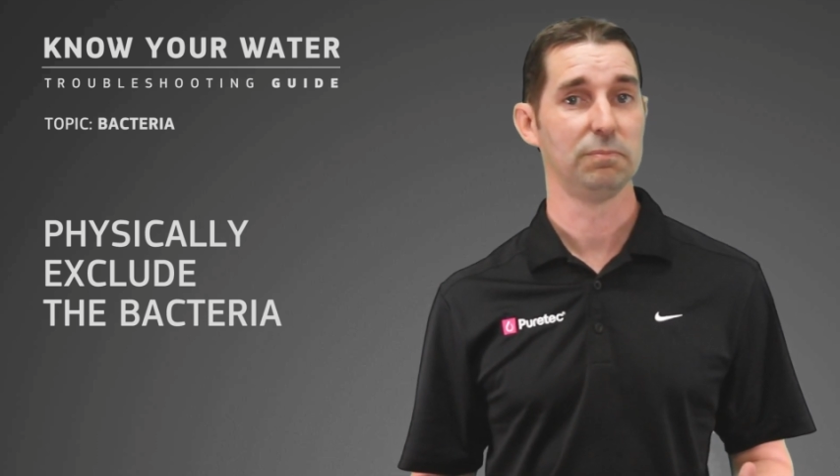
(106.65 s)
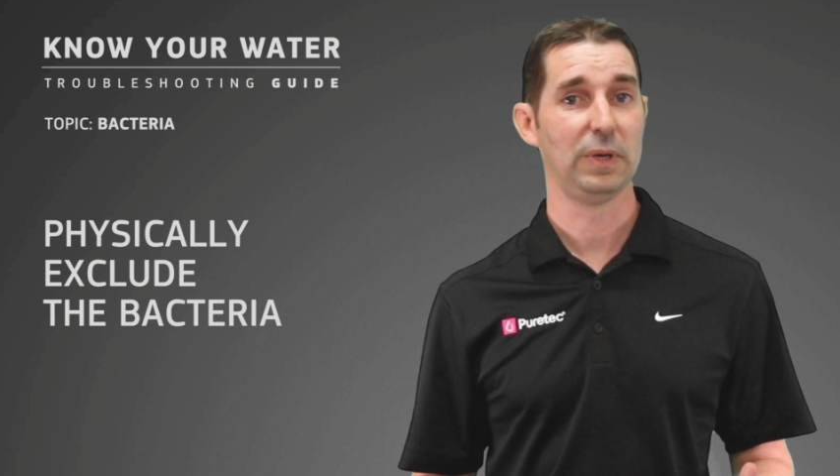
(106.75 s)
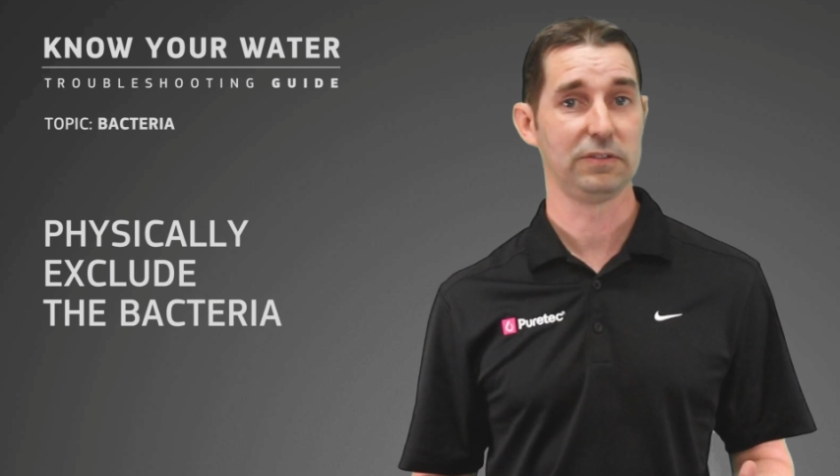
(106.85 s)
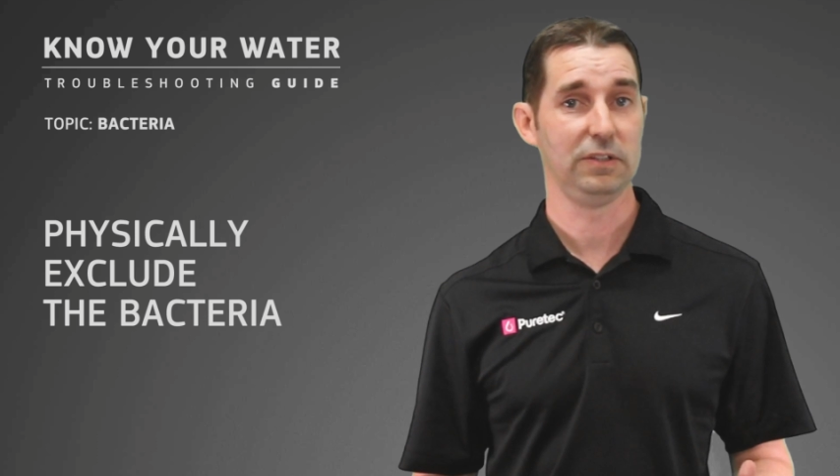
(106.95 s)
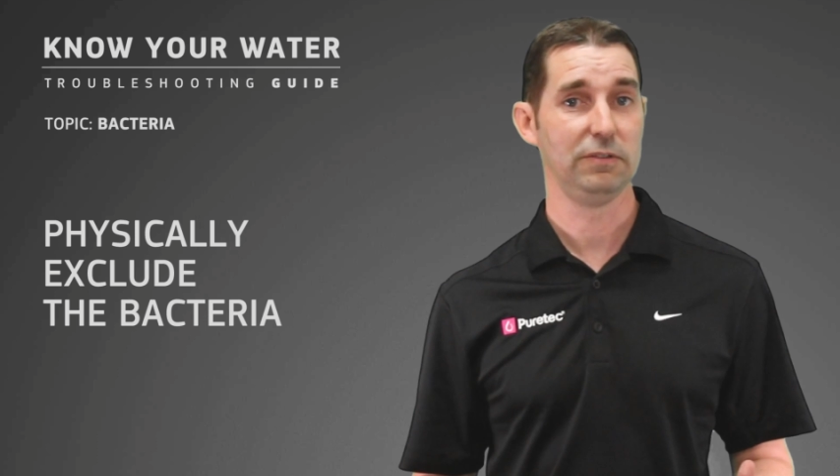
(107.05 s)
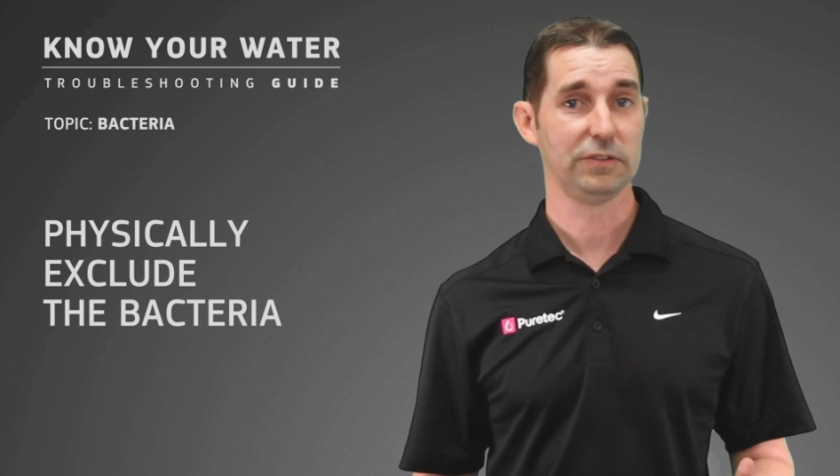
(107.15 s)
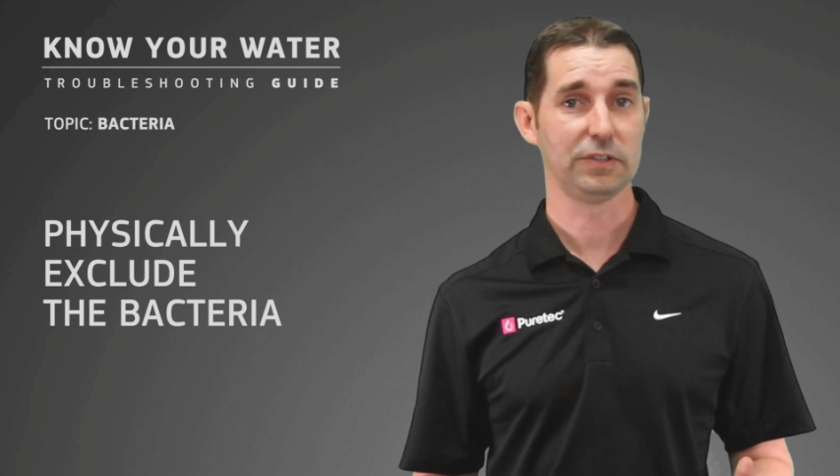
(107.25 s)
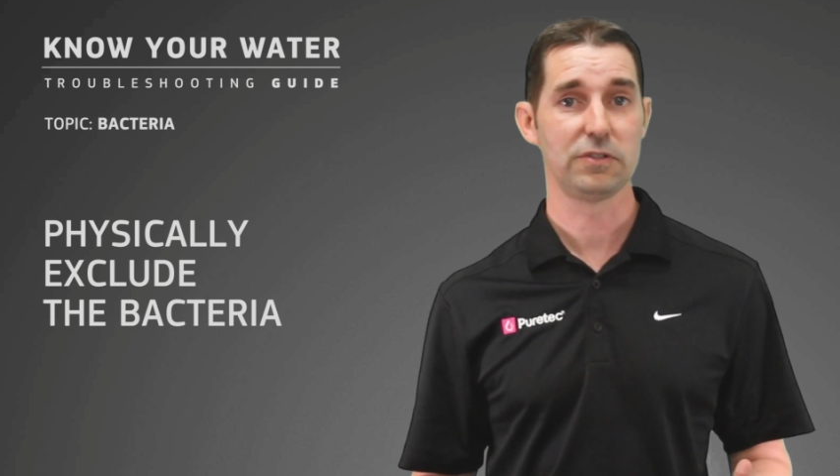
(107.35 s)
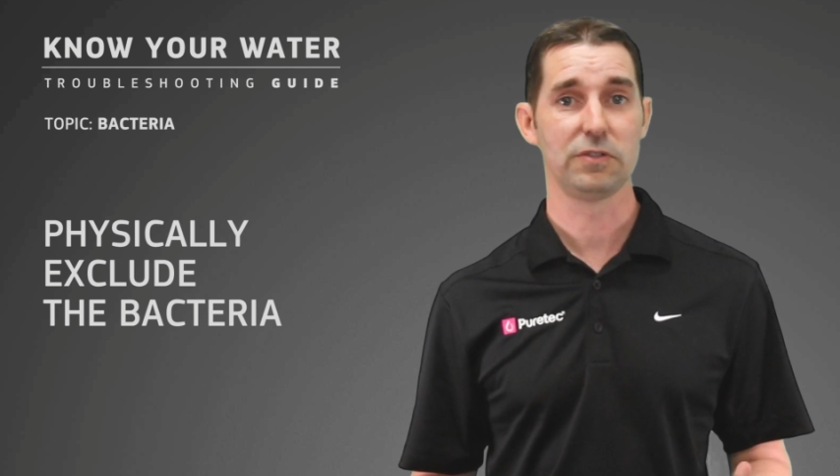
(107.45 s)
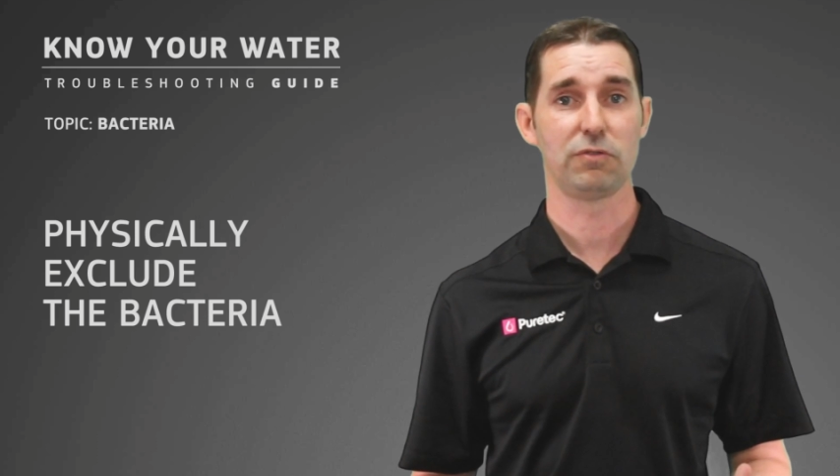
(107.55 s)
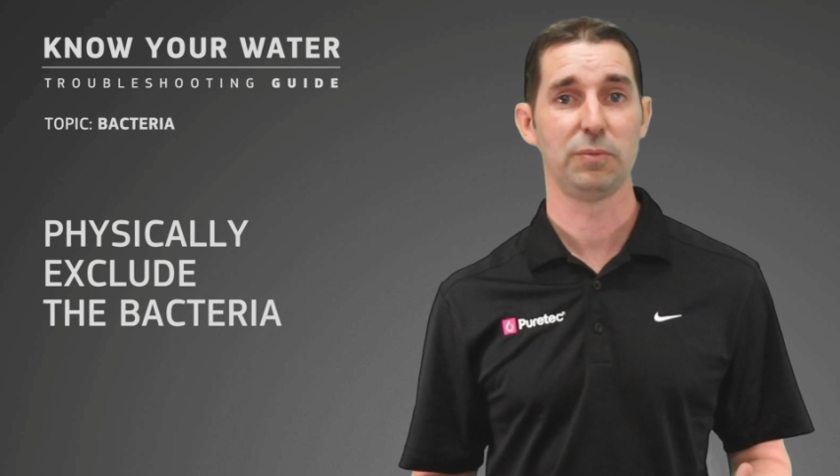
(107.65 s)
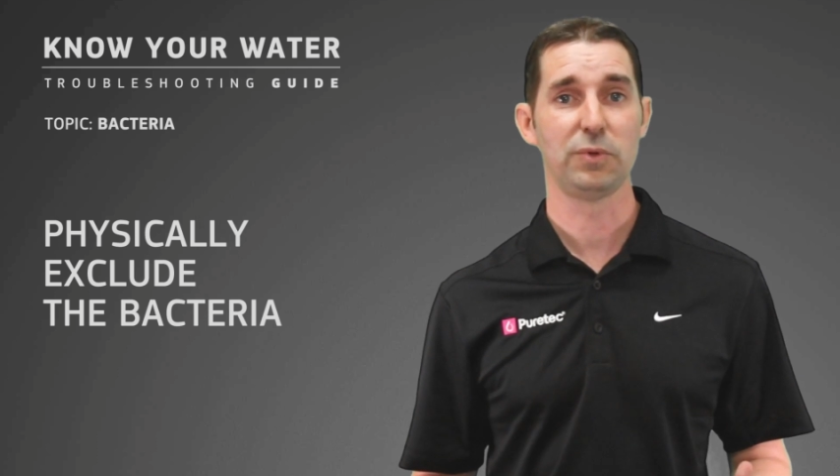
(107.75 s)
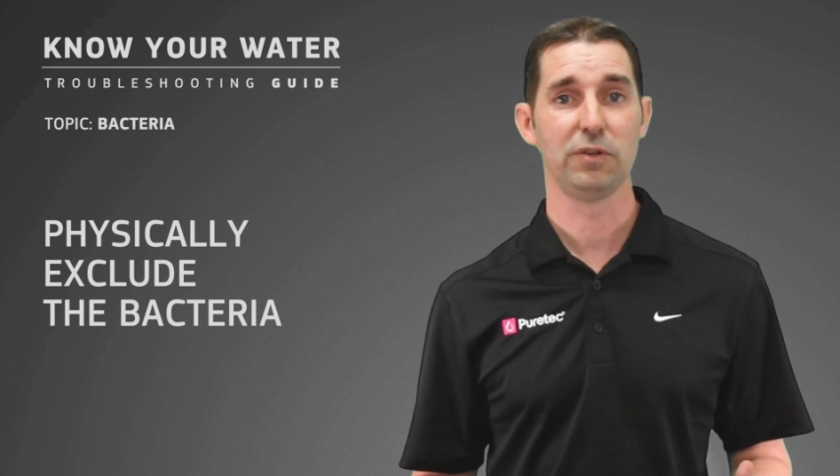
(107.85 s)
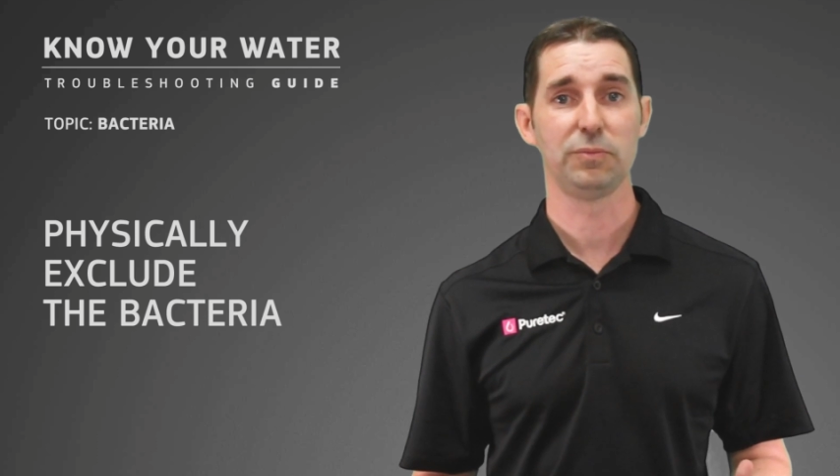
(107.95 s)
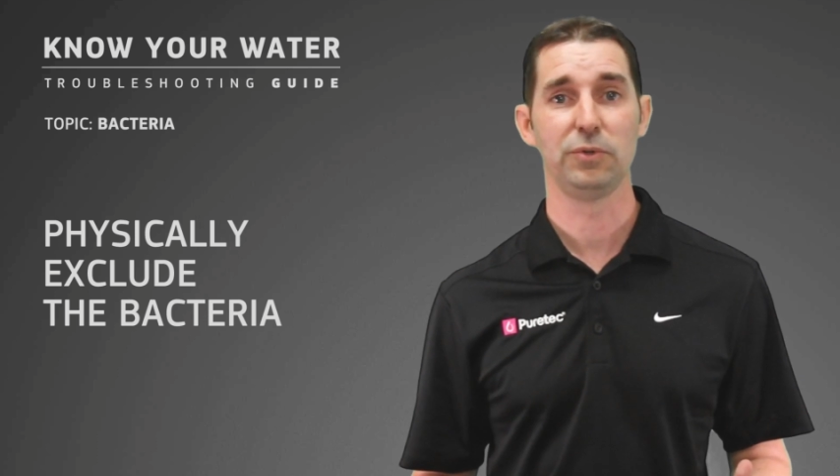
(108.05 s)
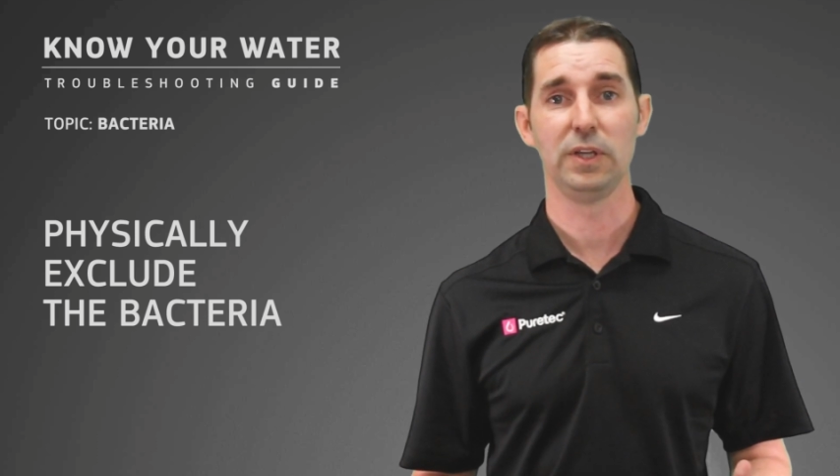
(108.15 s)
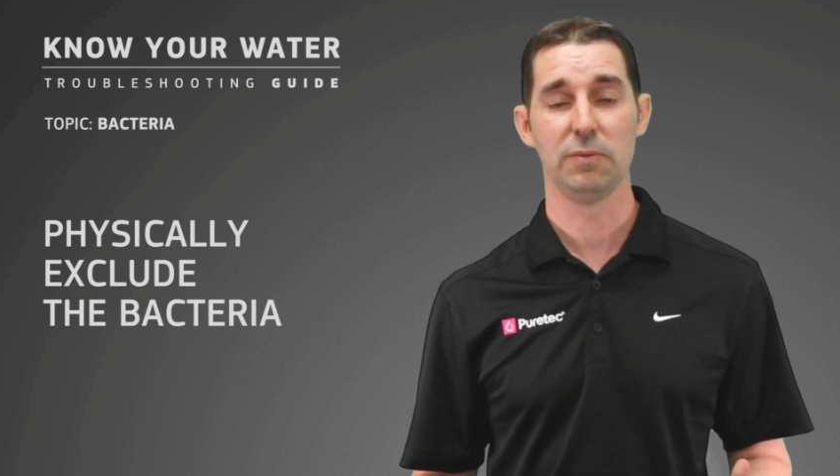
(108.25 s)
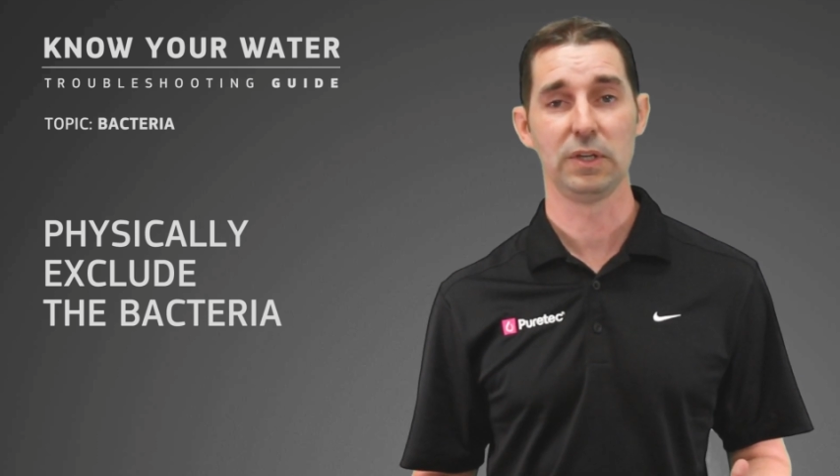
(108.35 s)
bacteria such as Cryptosporidium